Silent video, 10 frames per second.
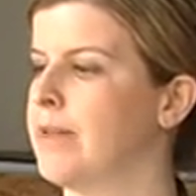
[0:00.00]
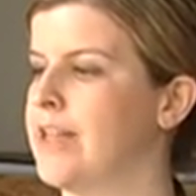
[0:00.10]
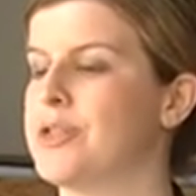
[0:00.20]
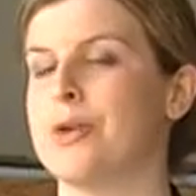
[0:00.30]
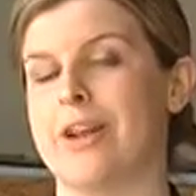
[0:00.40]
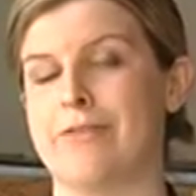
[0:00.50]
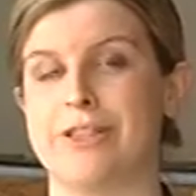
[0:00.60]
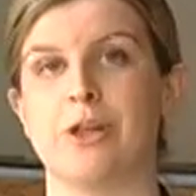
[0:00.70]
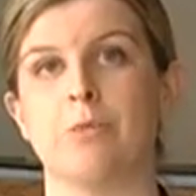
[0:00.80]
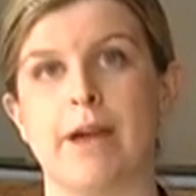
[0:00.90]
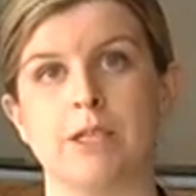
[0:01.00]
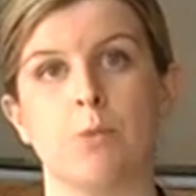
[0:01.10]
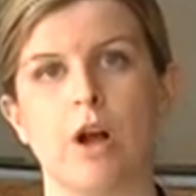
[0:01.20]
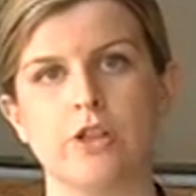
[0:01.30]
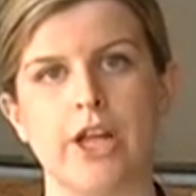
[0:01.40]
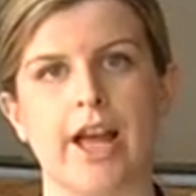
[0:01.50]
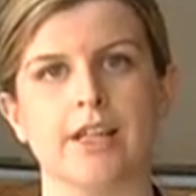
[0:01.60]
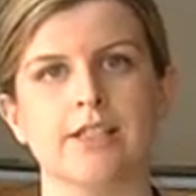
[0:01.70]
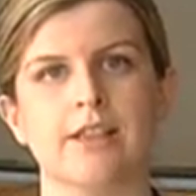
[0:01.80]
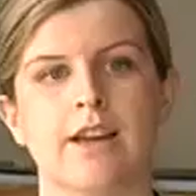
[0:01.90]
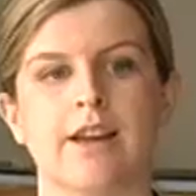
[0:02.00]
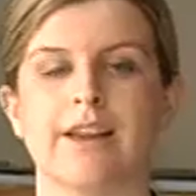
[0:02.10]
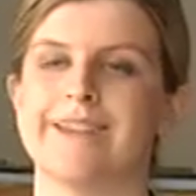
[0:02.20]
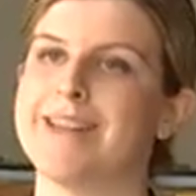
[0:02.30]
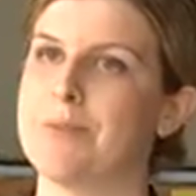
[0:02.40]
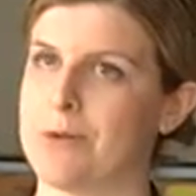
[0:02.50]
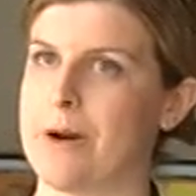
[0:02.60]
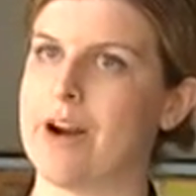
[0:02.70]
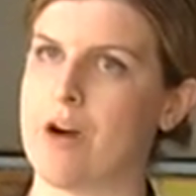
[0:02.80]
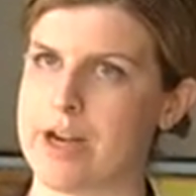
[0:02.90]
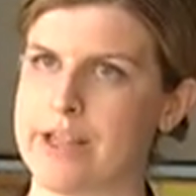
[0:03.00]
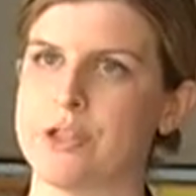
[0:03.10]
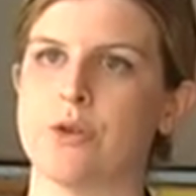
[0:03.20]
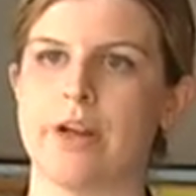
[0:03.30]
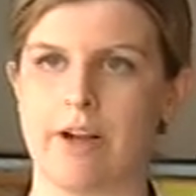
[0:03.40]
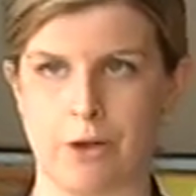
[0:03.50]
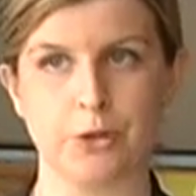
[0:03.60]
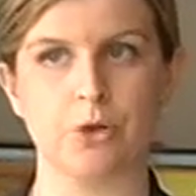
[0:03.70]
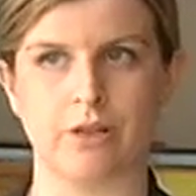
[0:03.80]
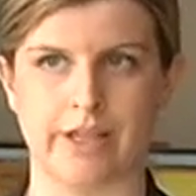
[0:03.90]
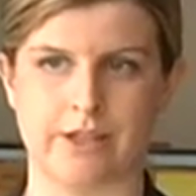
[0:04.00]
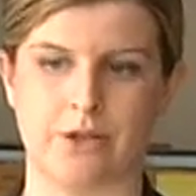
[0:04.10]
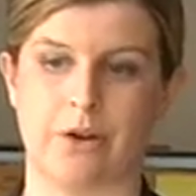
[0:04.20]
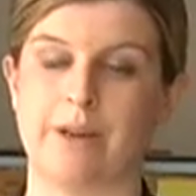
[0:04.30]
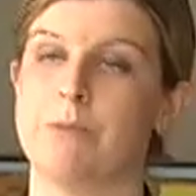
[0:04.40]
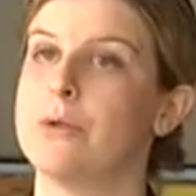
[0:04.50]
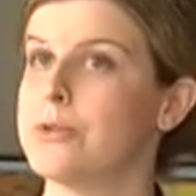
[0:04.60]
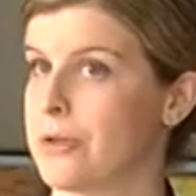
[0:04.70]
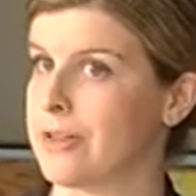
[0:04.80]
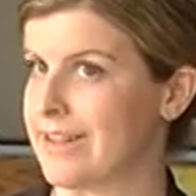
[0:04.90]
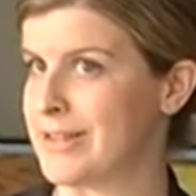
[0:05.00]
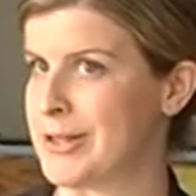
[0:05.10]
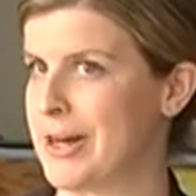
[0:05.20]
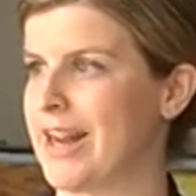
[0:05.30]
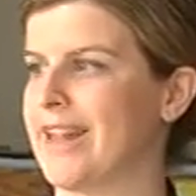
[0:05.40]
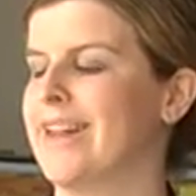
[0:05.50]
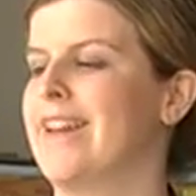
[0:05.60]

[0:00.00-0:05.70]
history of his own past projects, contemporary art history, cultural history, musical history,